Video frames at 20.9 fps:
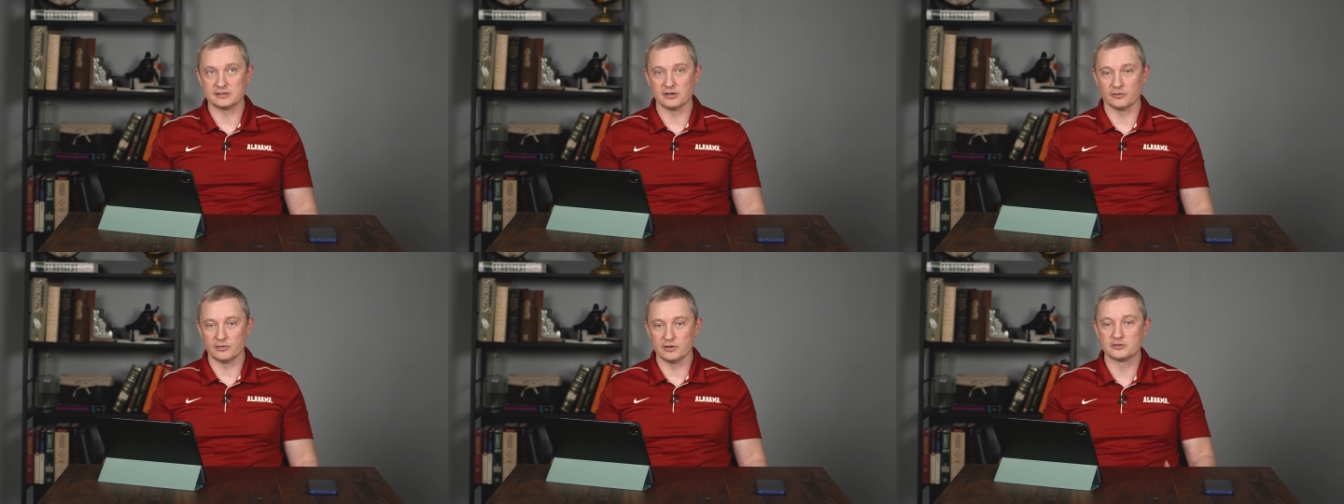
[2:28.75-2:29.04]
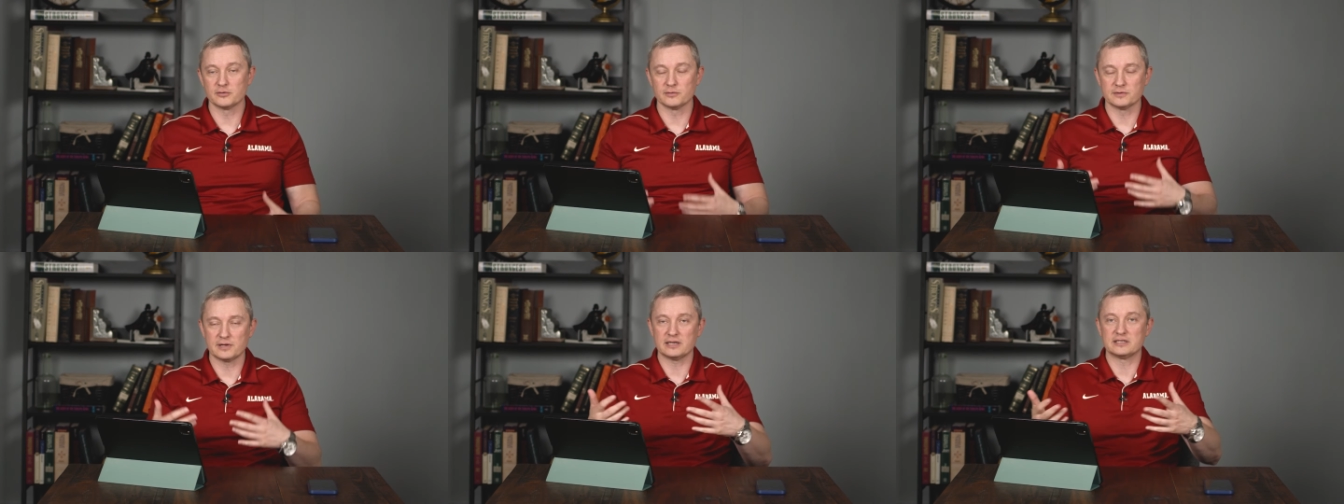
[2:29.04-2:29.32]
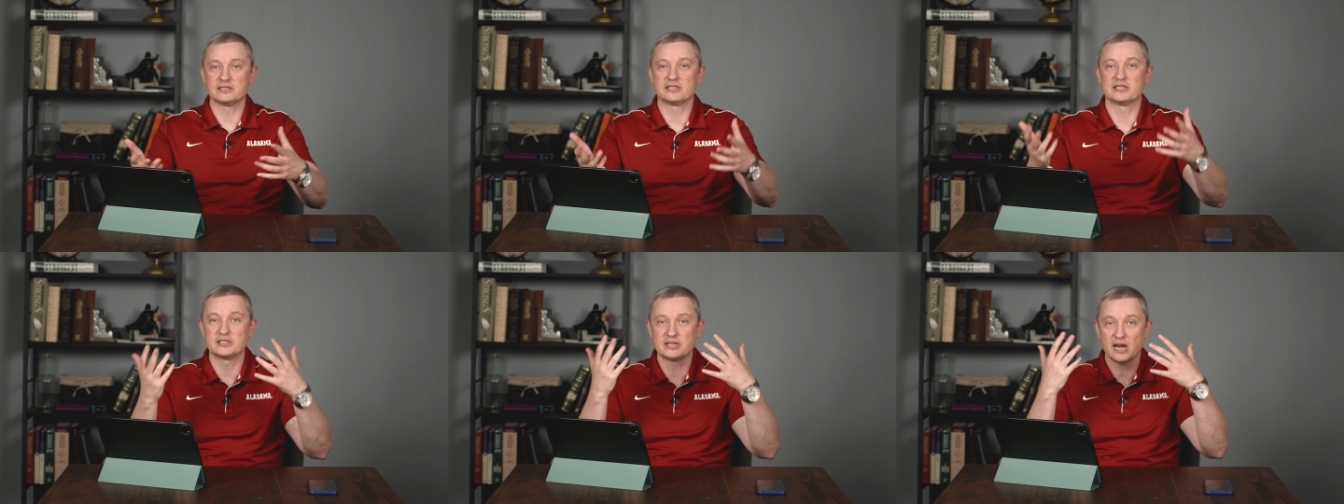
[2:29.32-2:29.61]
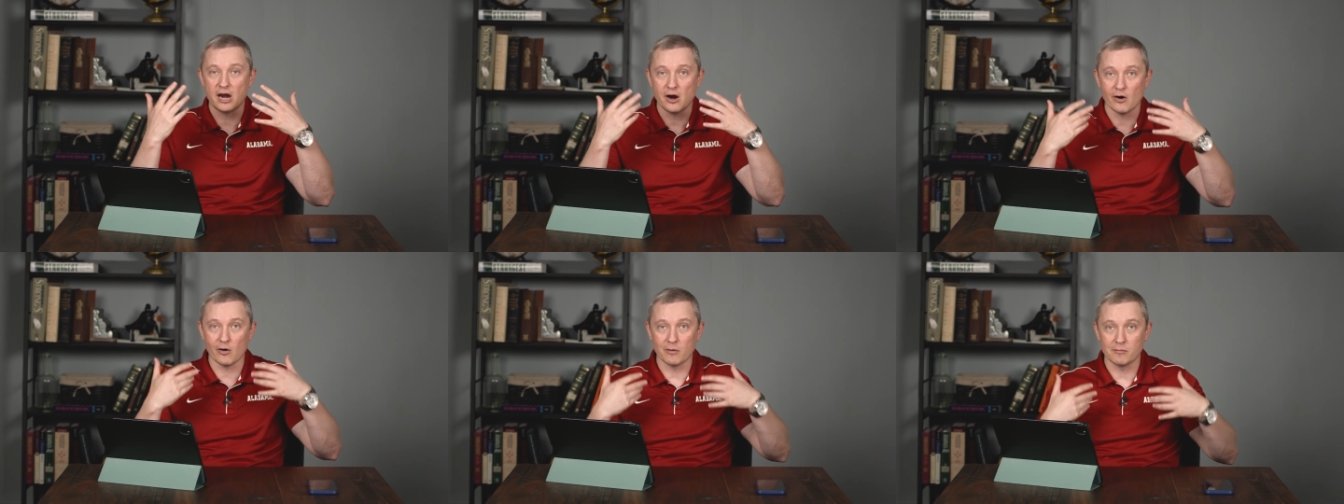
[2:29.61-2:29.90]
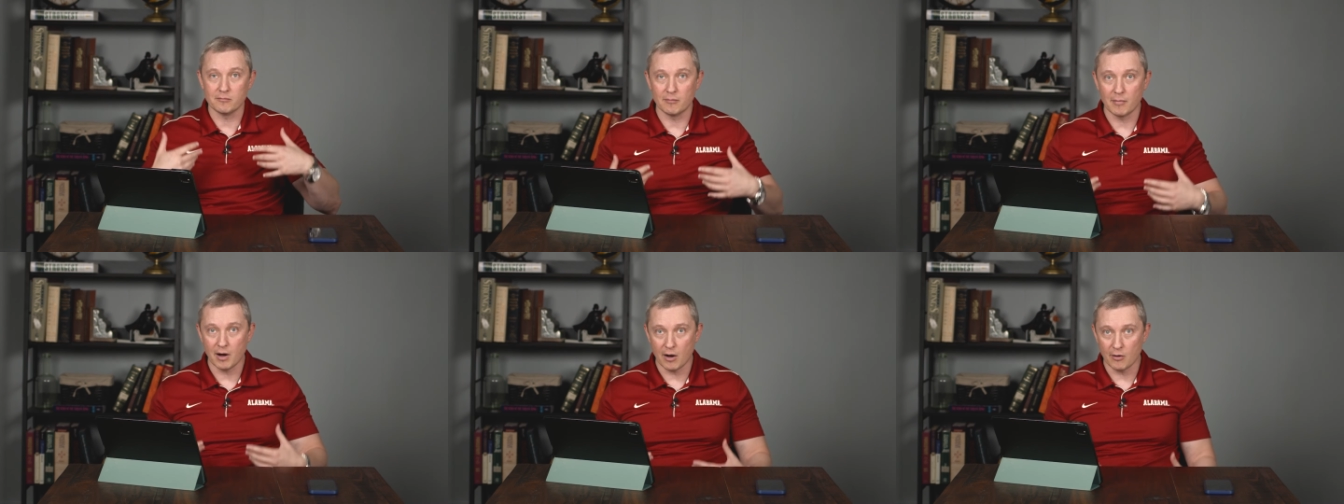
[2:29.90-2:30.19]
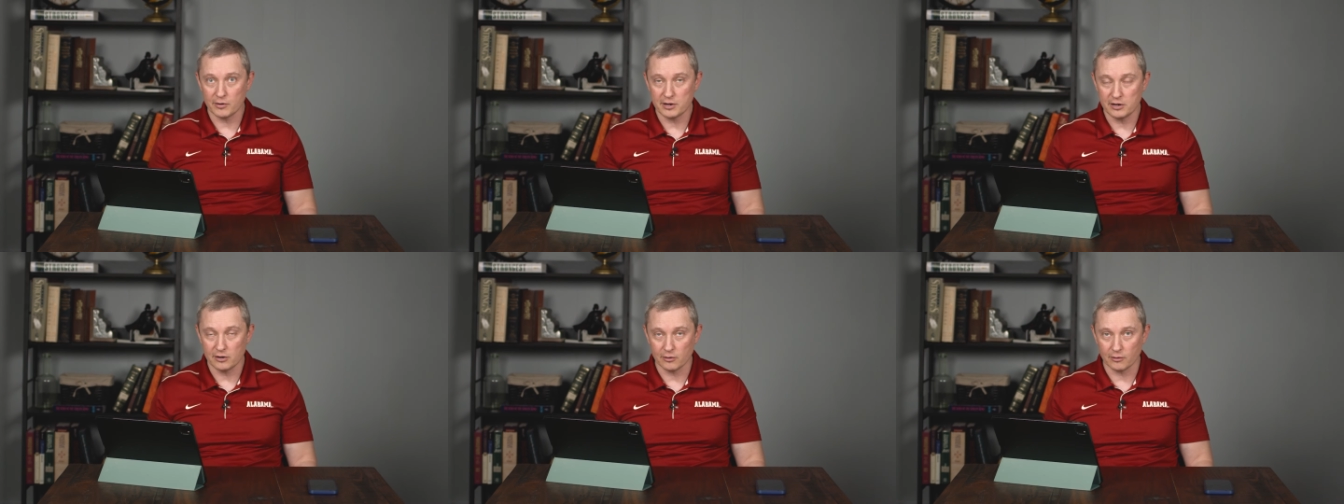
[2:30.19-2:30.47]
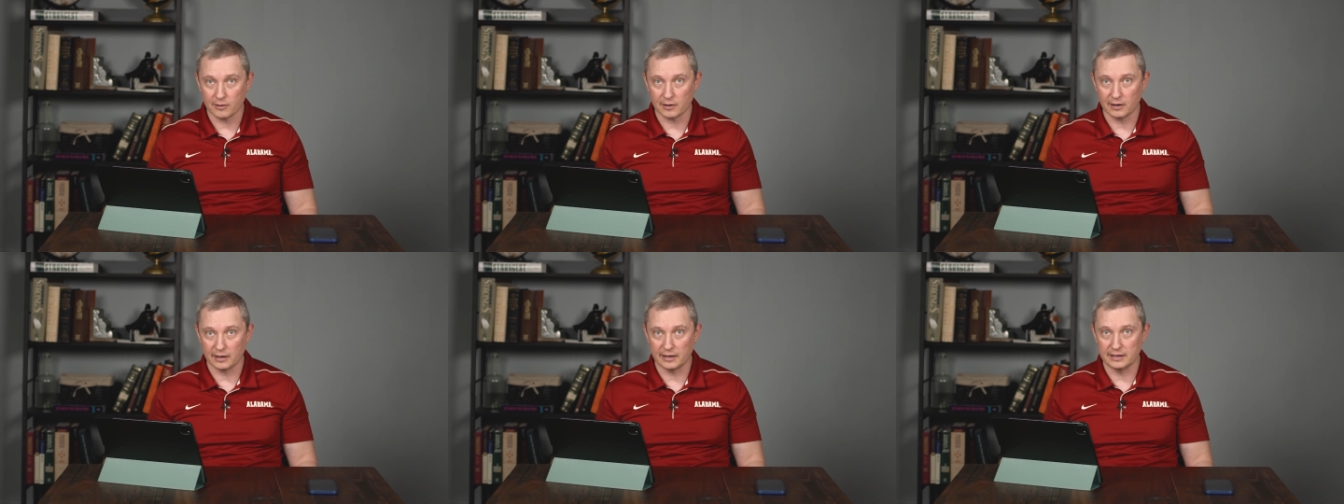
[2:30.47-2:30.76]
So, this was a
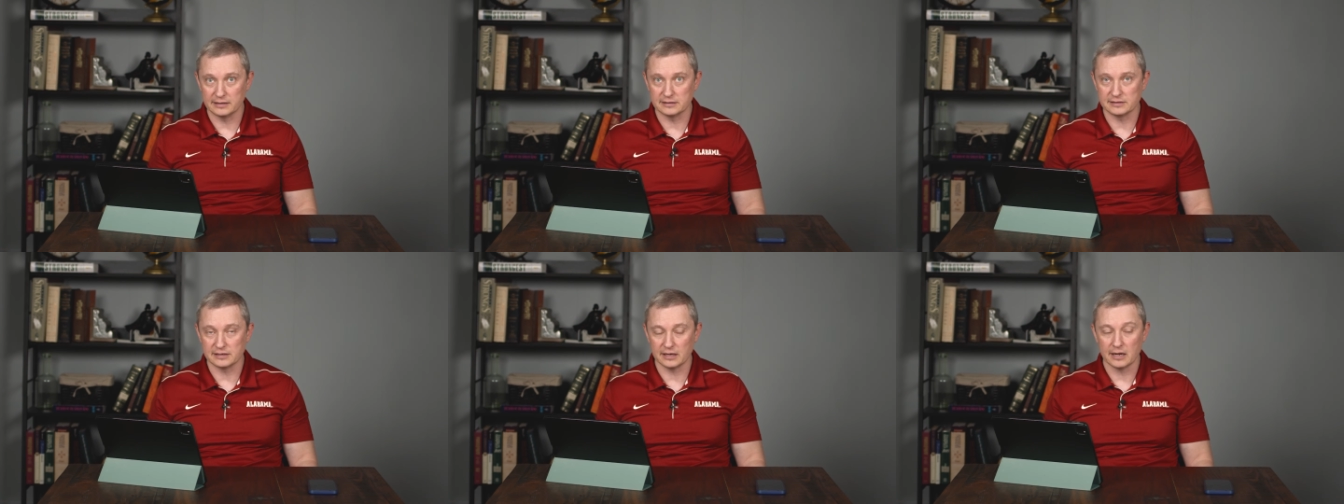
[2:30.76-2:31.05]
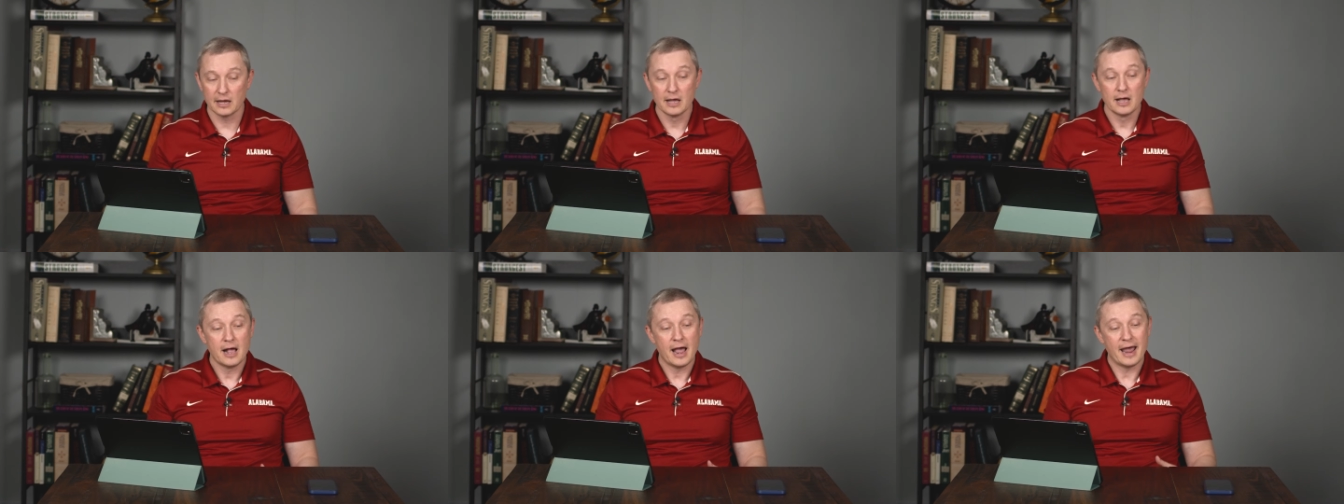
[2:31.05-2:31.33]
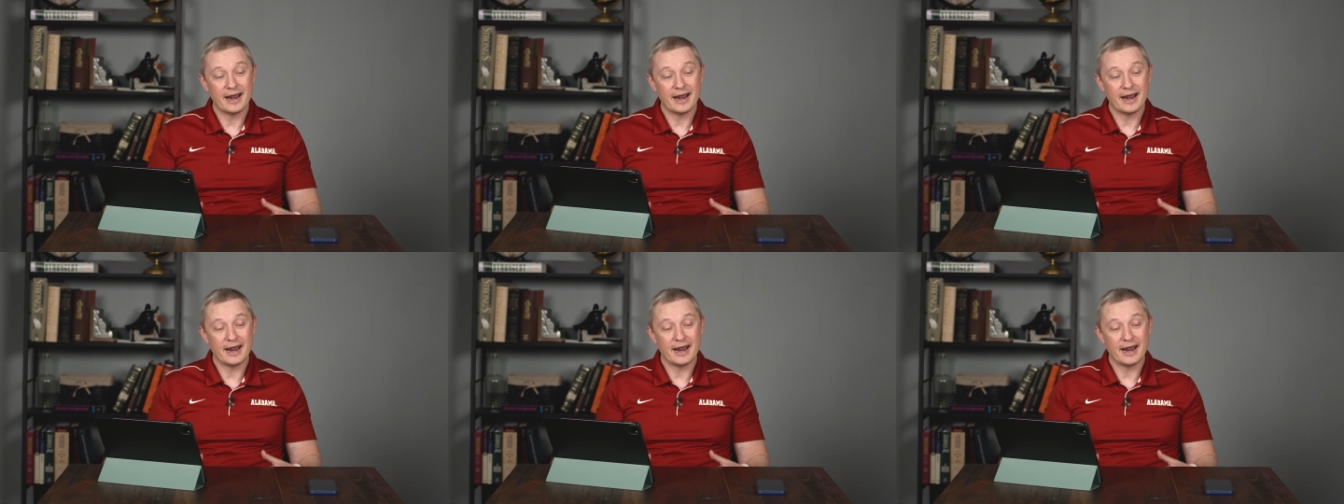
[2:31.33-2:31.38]
ceremonial cleansing.